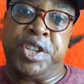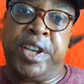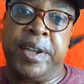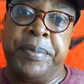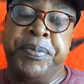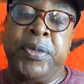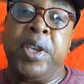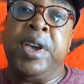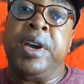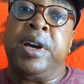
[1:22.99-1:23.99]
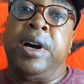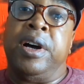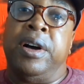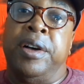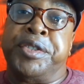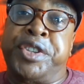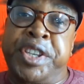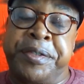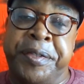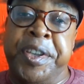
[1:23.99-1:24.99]
of
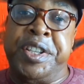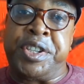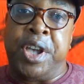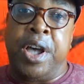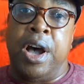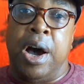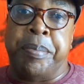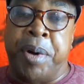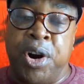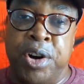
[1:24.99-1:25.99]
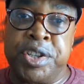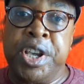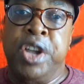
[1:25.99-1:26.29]
6 feet apart.